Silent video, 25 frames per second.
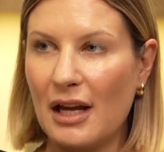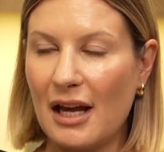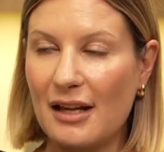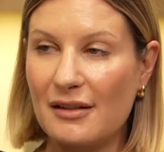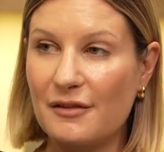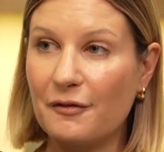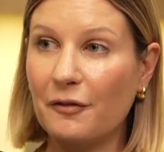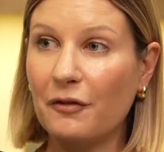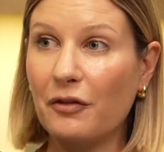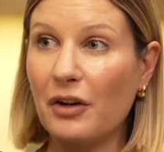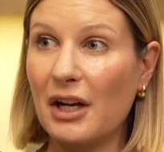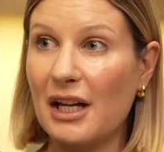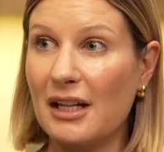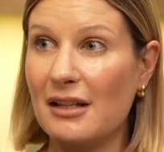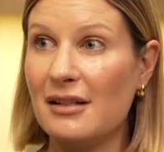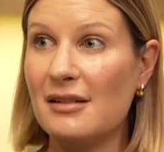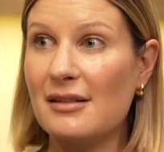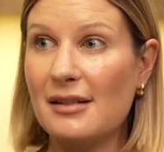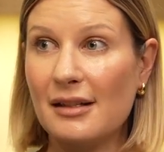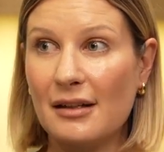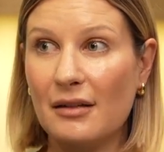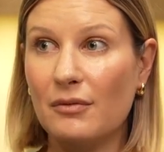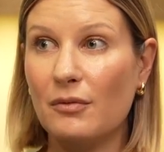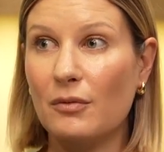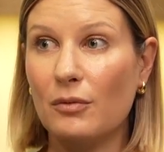as friends
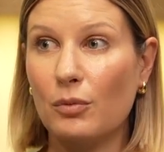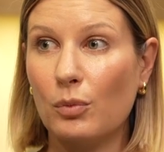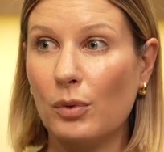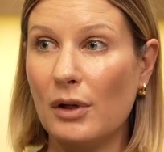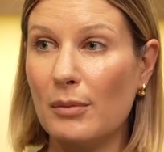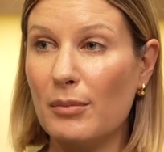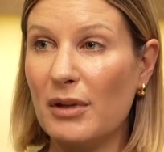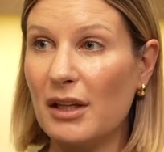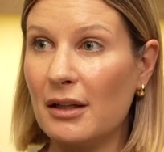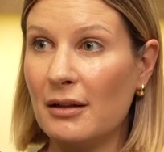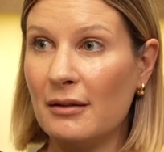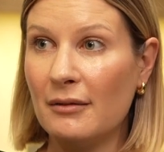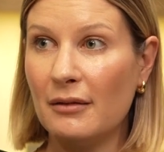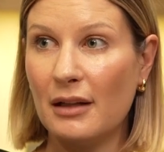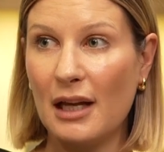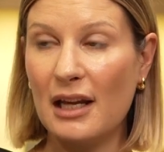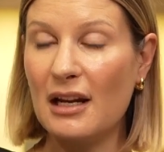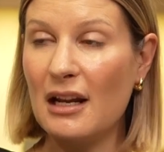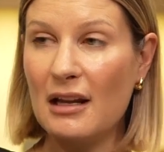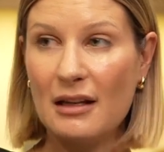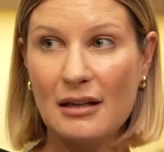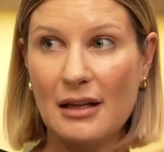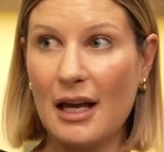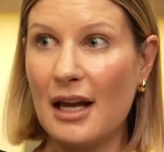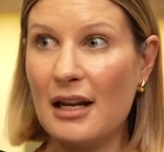and women
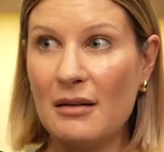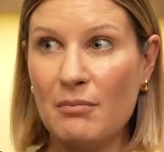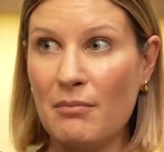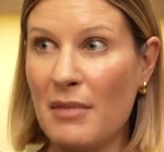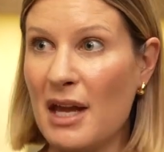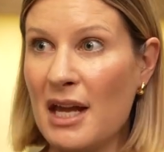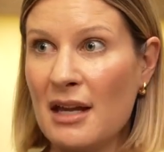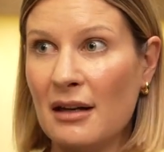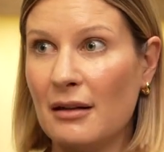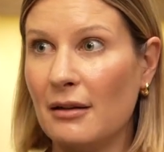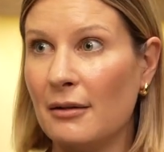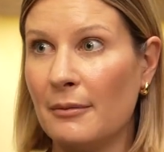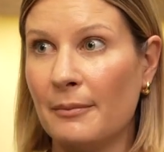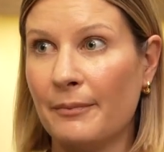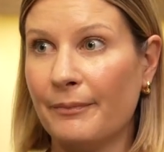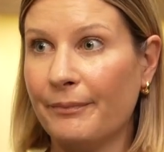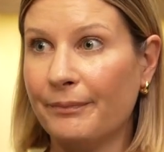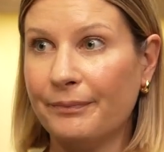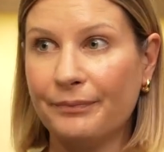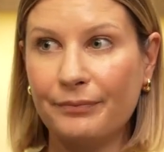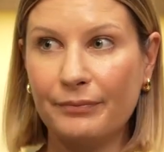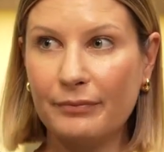and men. Yeah.